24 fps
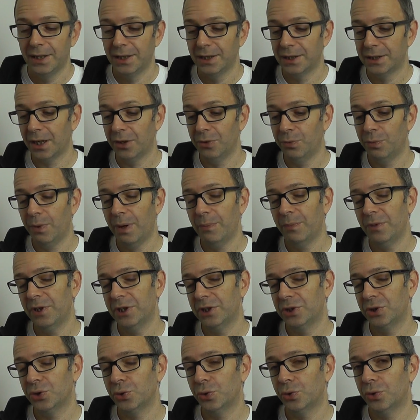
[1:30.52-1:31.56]
So when we
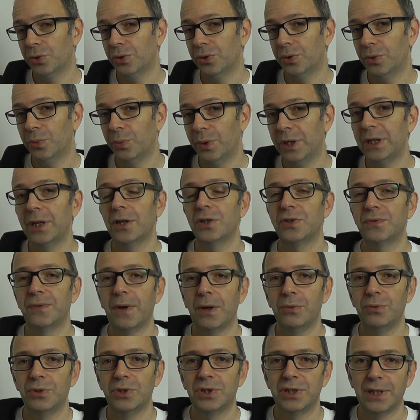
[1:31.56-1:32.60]
saw Windows
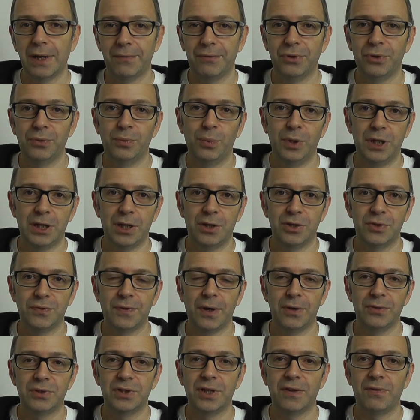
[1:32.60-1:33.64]
Phone 7 and Windows
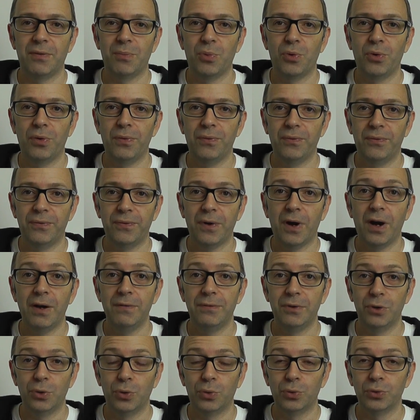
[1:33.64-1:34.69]
Phone
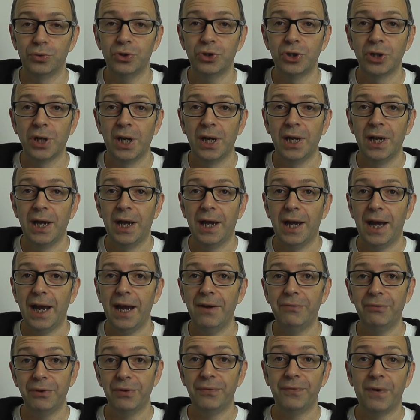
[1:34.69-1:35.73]
7.5 launched,
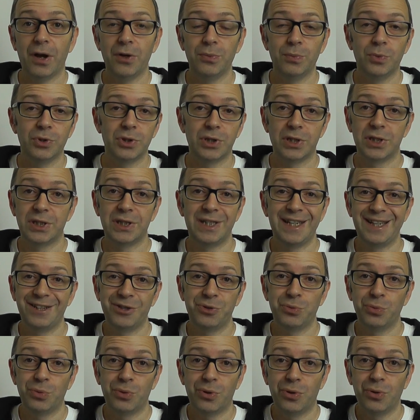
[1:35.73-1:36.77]
every phone was a
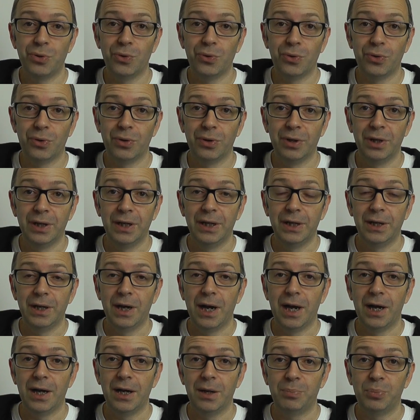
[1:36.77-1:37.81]
single core
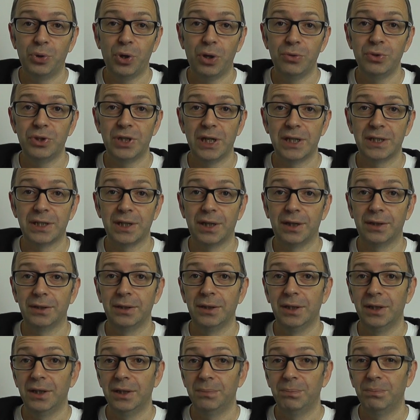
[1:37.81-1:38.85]
processor,
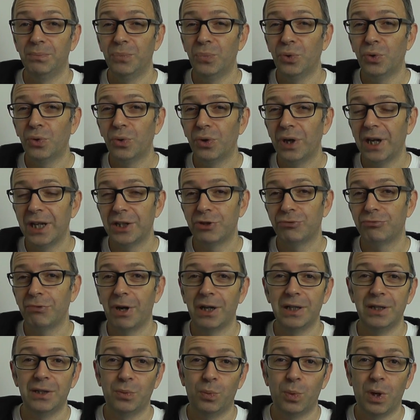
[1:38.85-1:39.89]
more or less
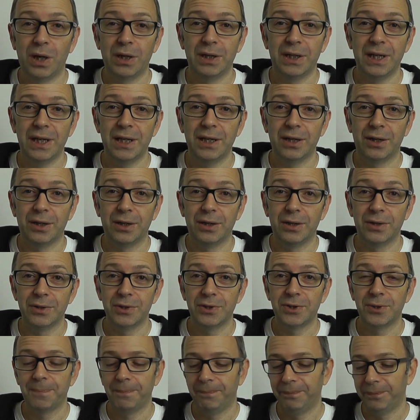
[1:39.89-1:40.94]
running at 1
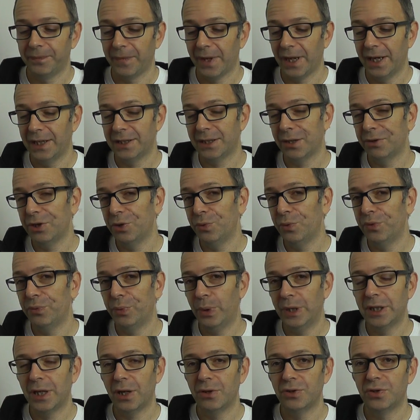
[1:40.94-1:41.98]
GHz. It's only with
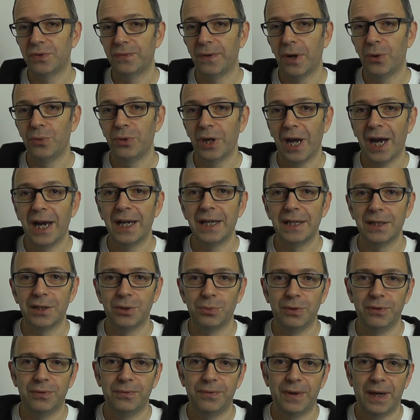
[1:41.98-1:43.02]
Windows Phone 8 that
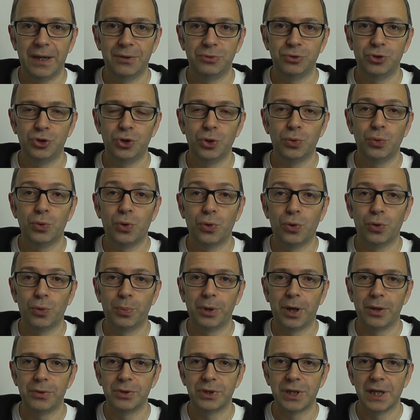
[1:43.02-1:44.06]
we found dual core
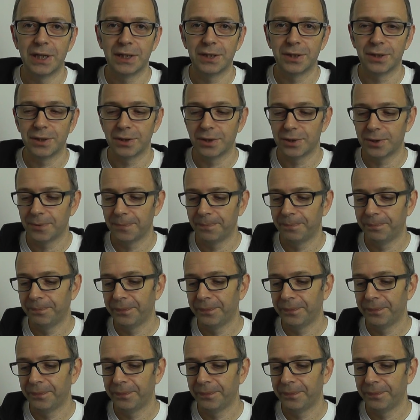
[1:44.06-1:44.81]
processors.